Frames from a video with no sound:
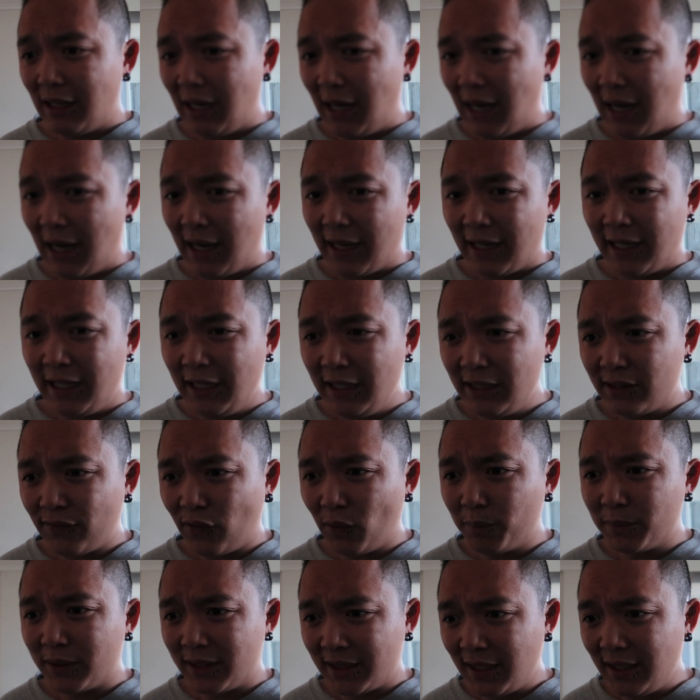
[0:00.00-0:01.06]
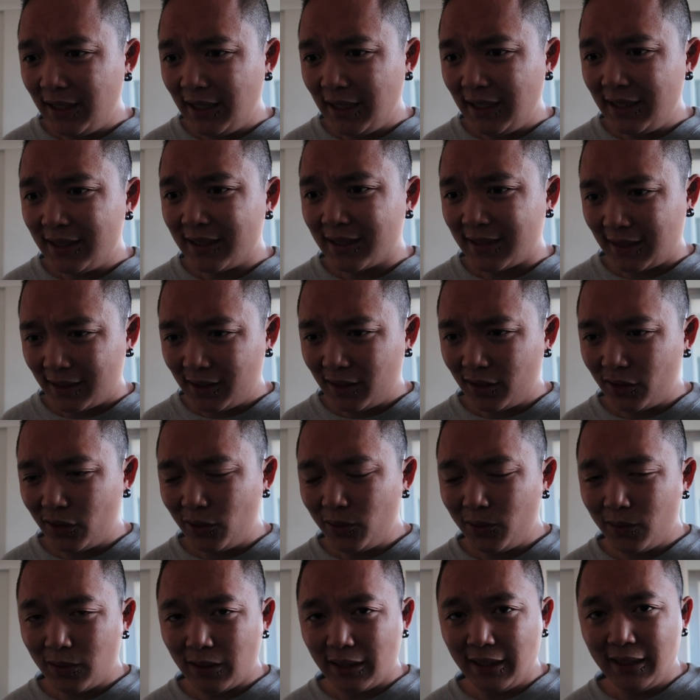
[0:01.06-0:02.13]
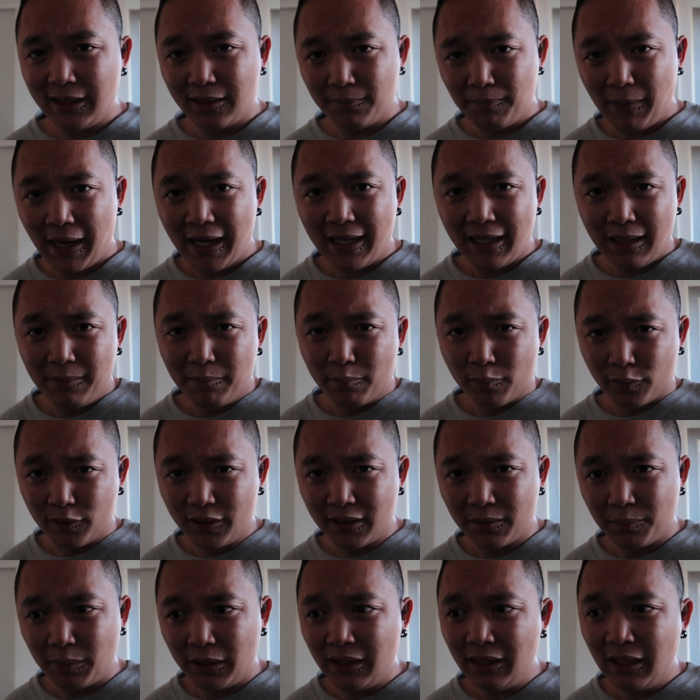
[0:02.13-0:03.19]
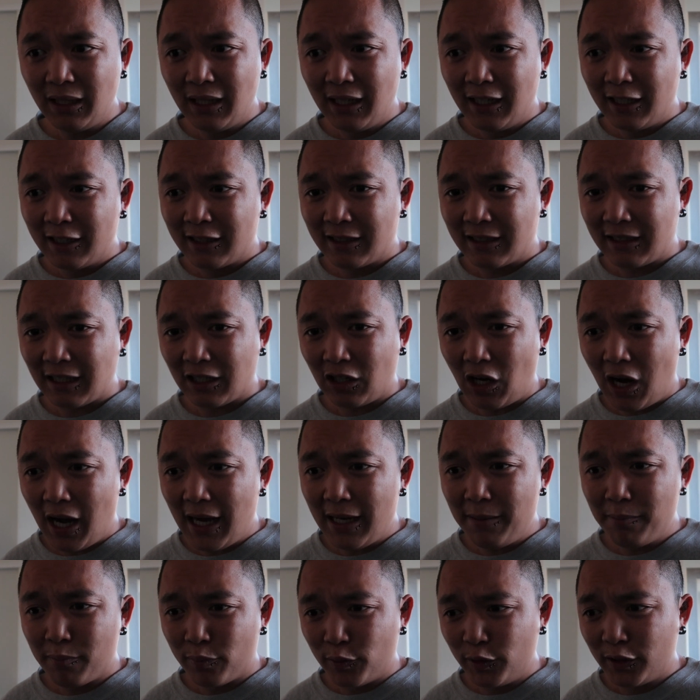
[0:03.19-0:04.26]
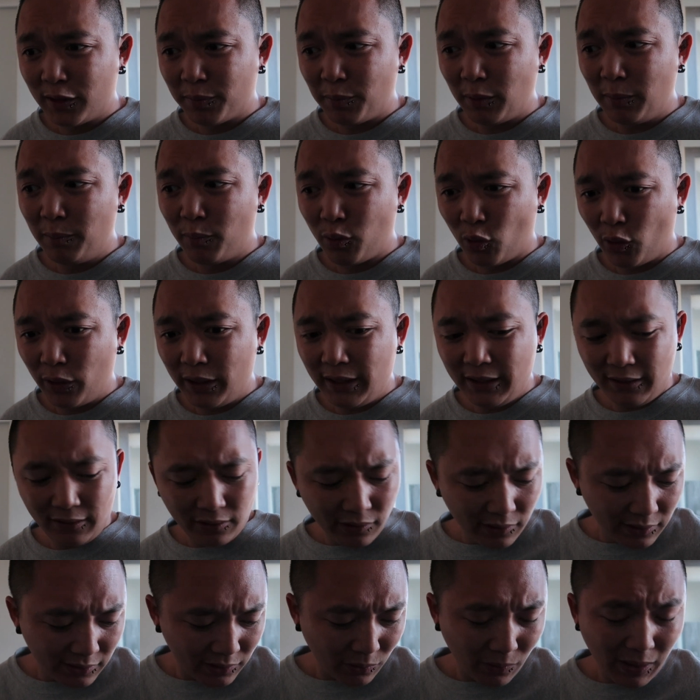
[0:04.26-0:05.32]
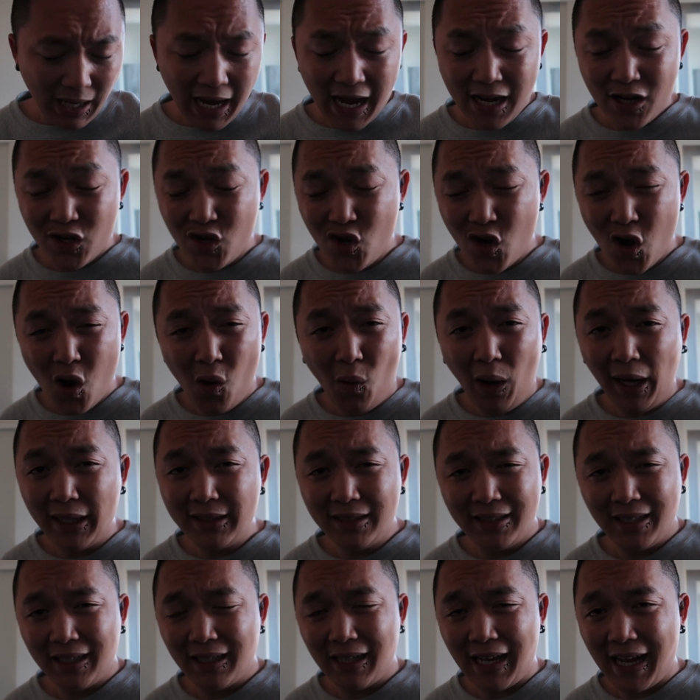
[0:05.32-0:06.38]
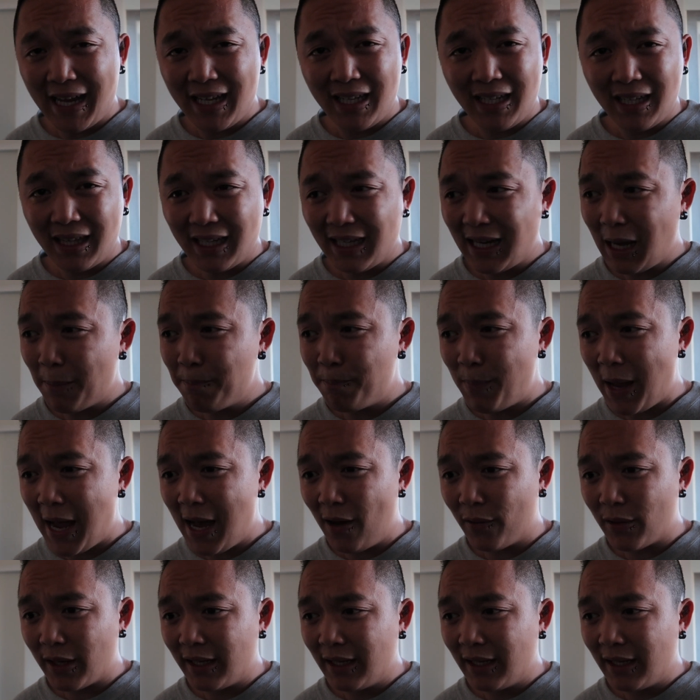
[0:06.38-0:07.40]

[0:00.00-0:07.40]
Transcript: Uh, he's from Sydney, sent it to his mate in Brisbane. The guy in Brisbane brought into the store, had no idea anything about